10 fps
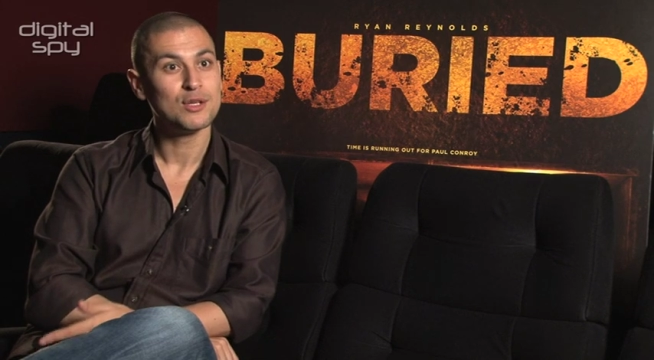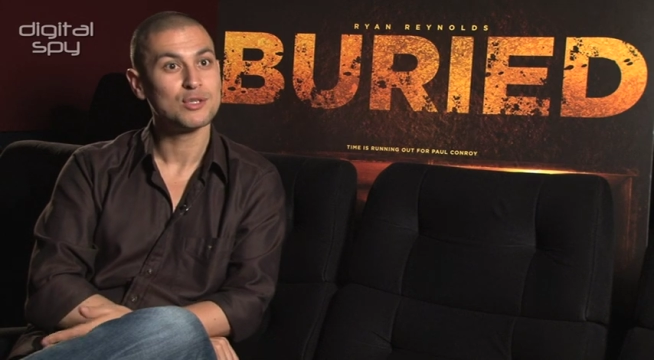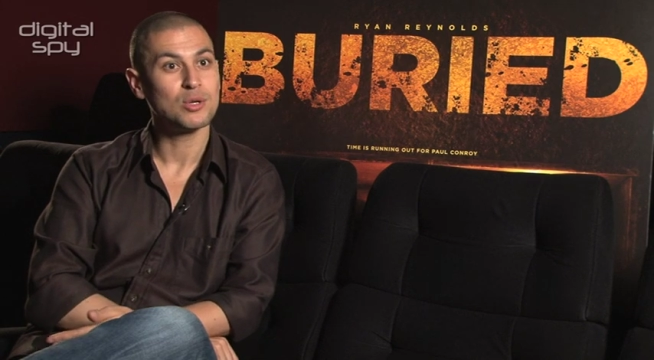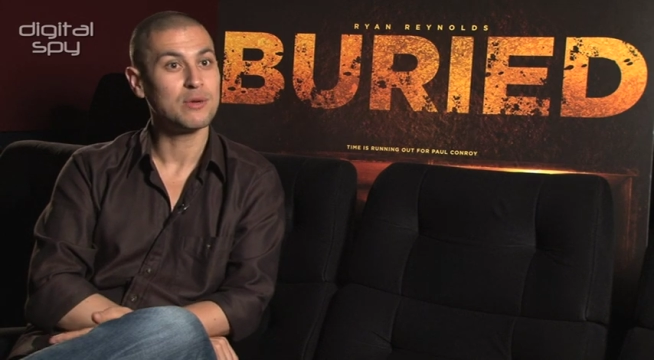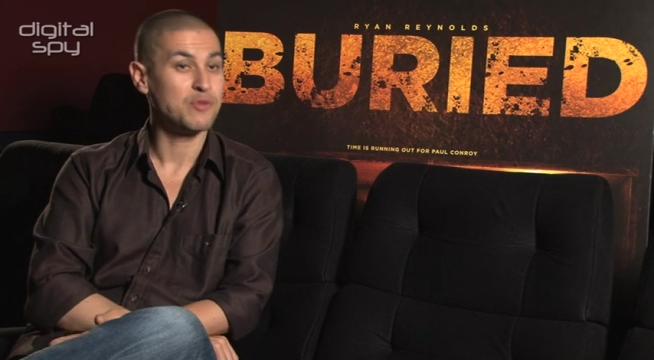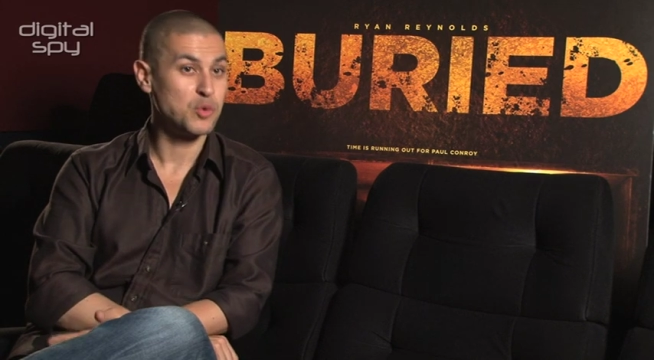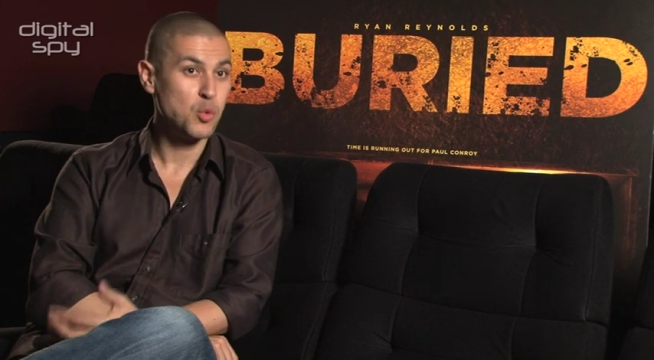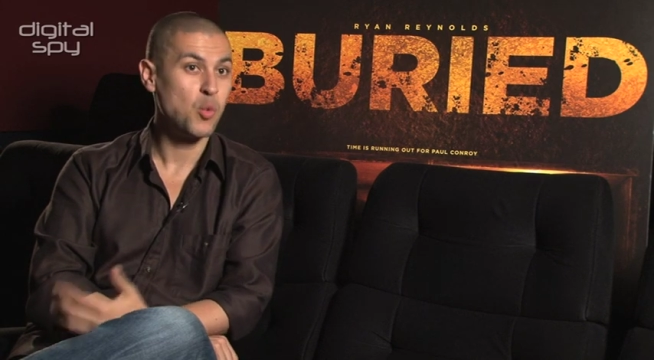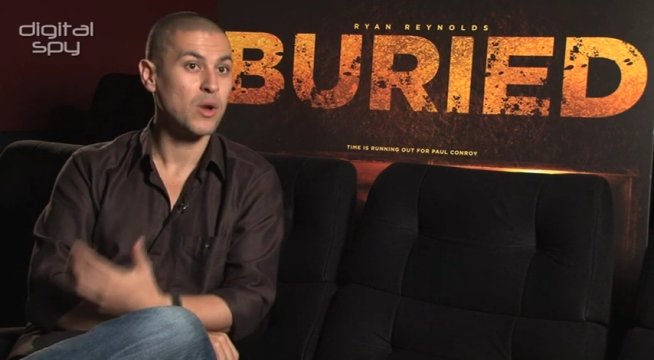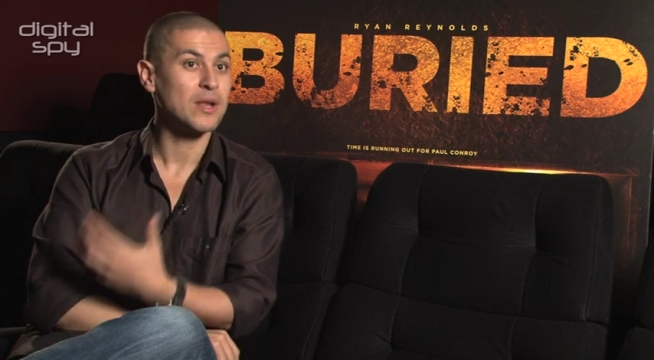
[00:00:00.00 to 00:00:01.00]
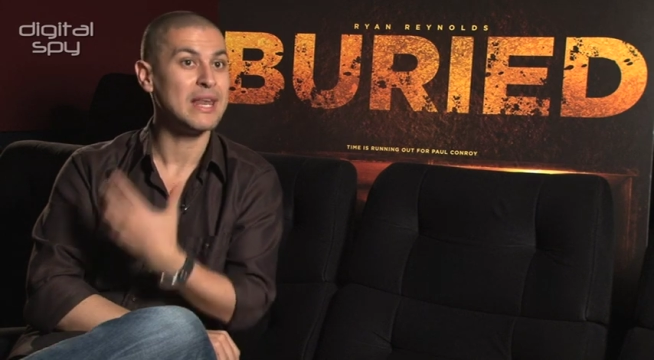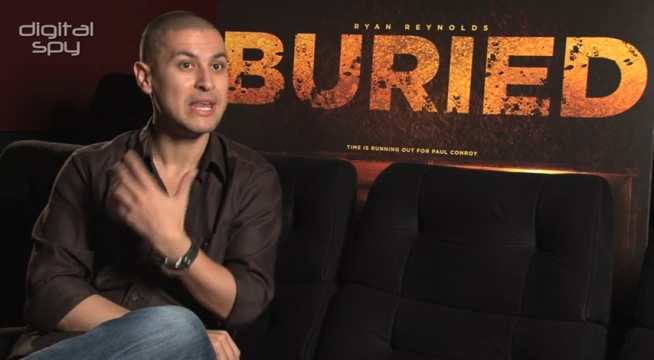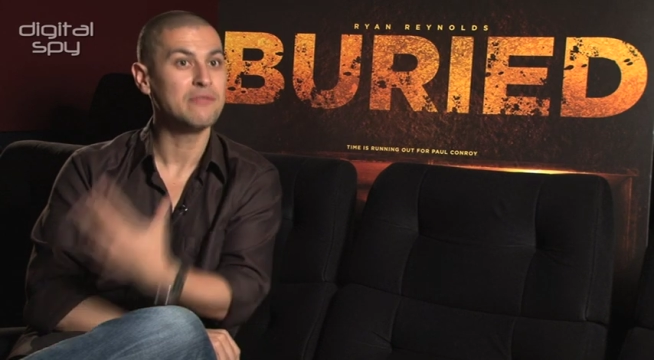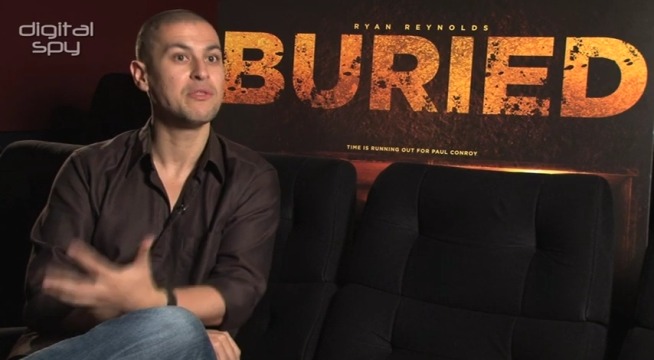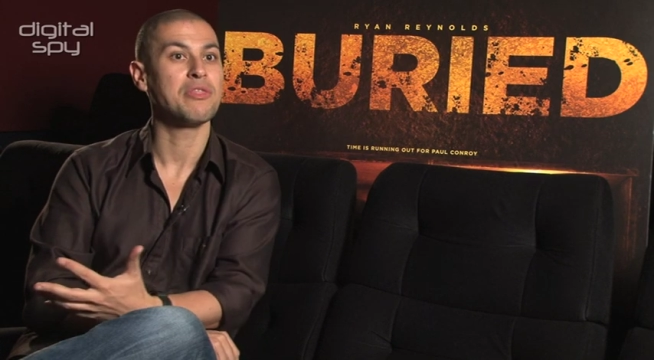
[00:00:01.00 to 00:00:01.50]
So if you want to
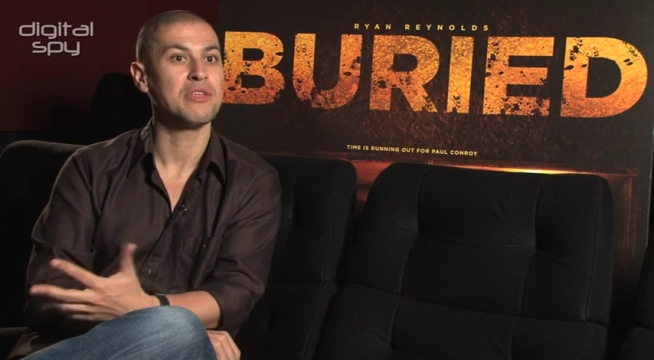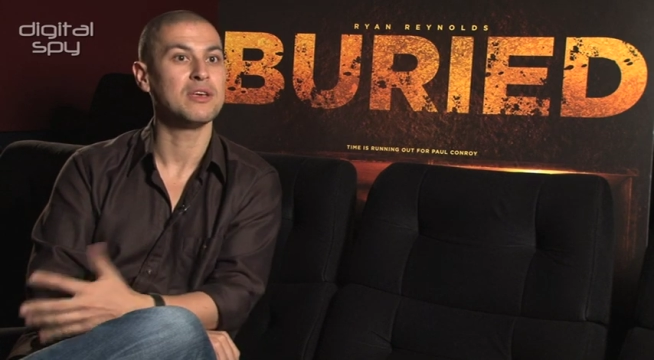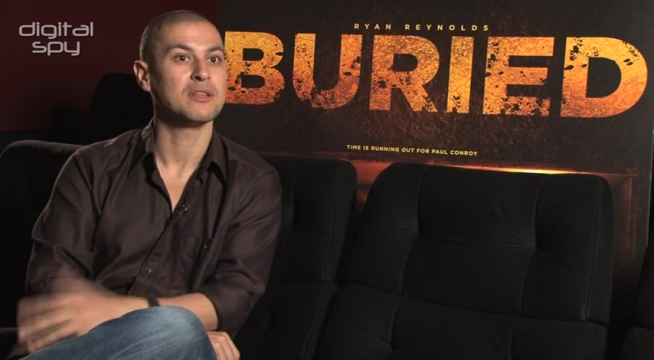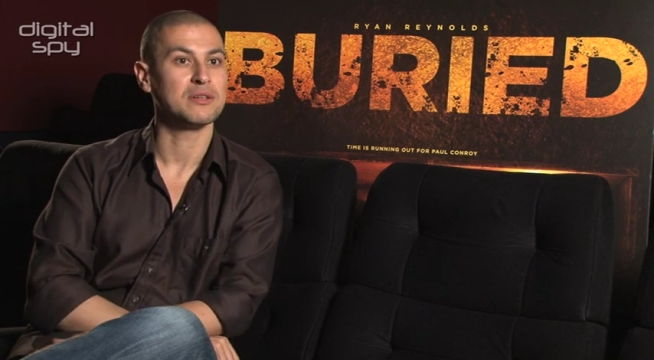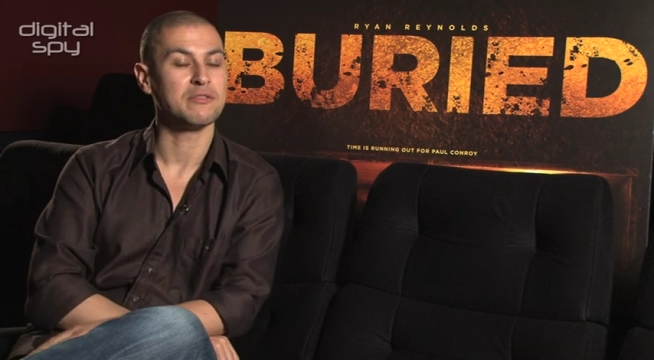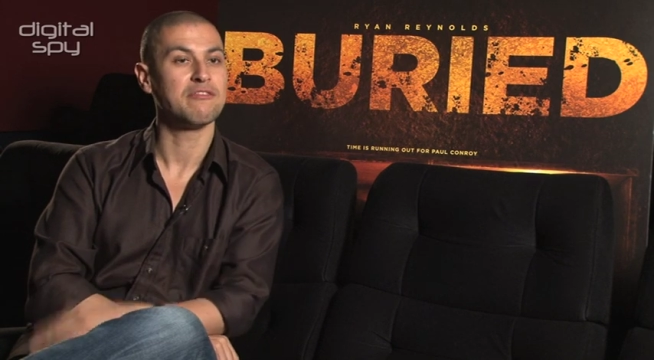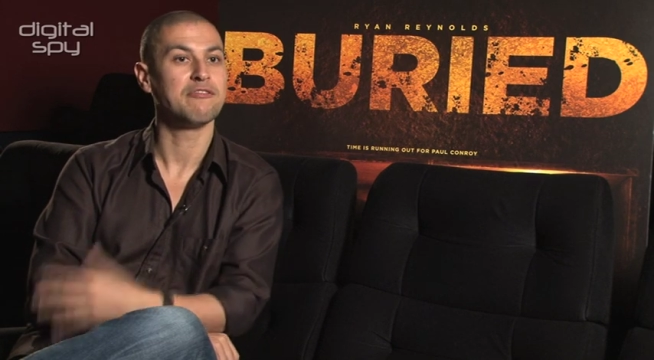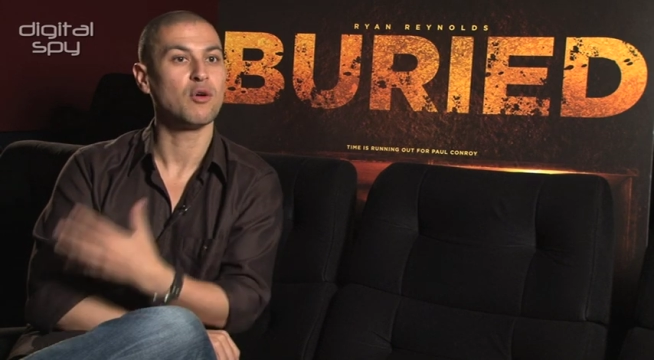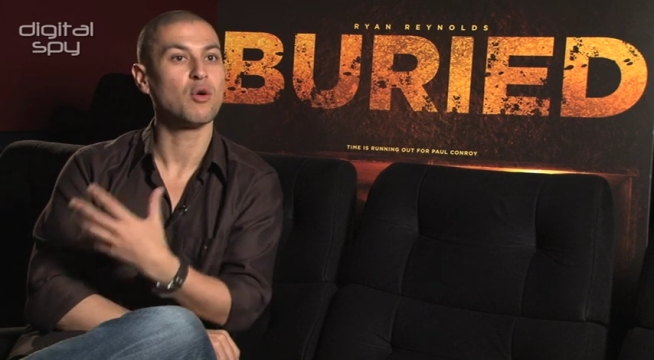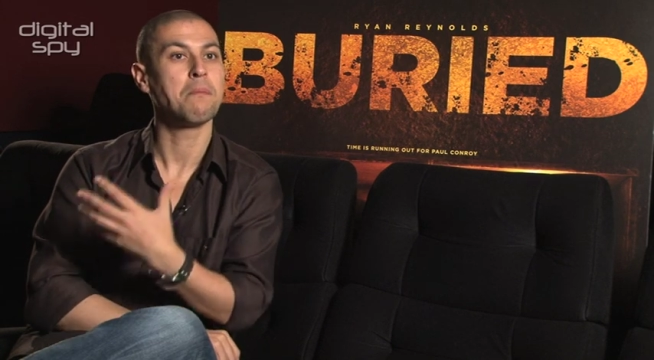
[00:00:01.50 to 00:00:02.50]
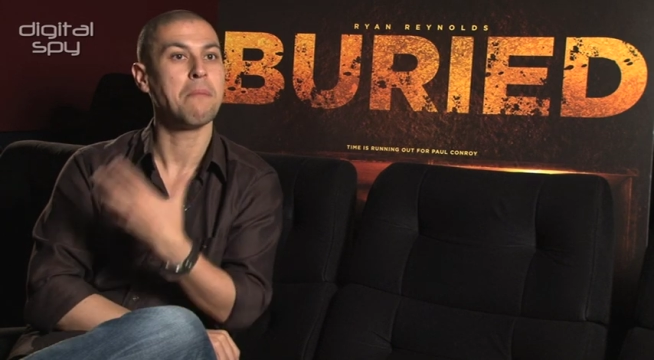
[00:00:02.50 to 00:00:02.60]
leave the theater 4